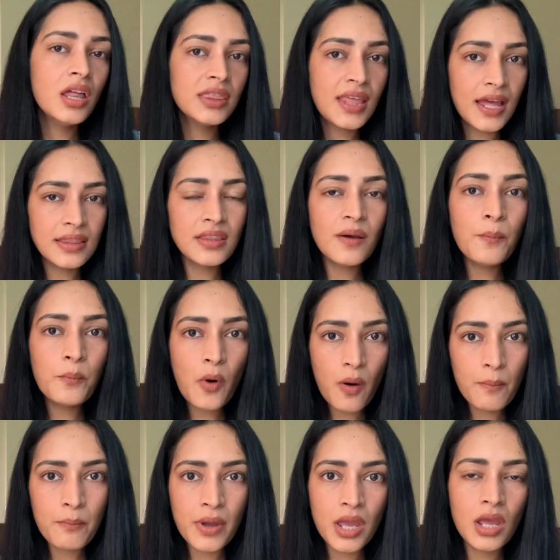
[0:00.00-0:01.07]
than the
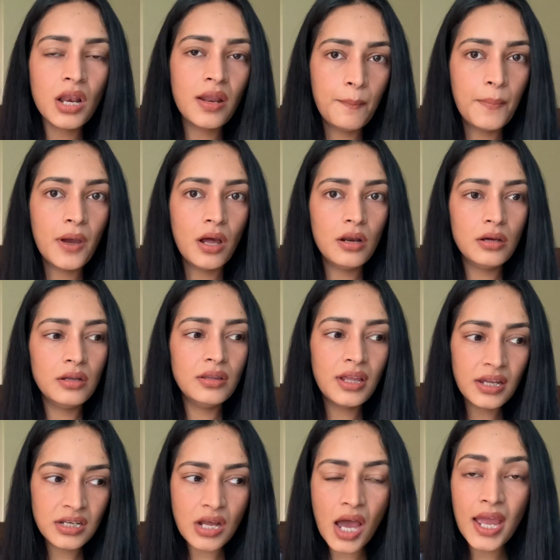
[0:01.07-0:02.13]
Bombay lip color
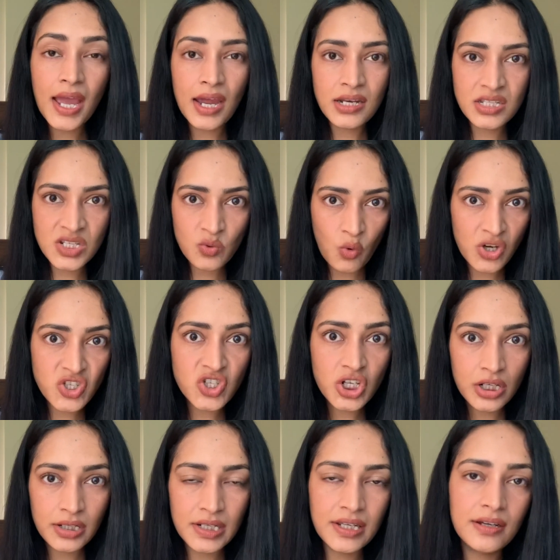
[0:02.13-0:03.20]
that I had swatched
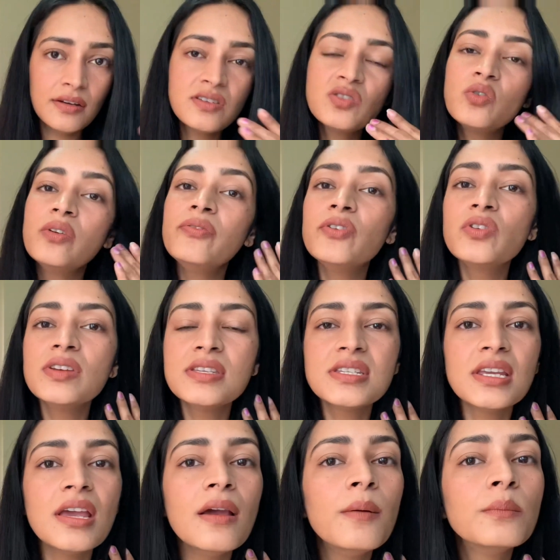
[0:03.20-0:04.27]
earlier. So if you can
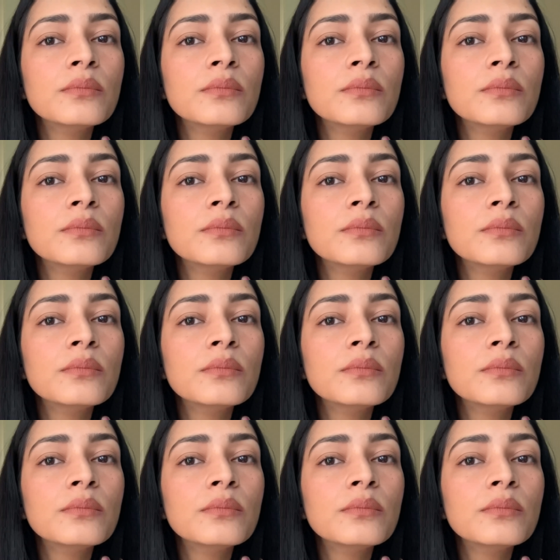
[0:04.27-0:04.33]
see,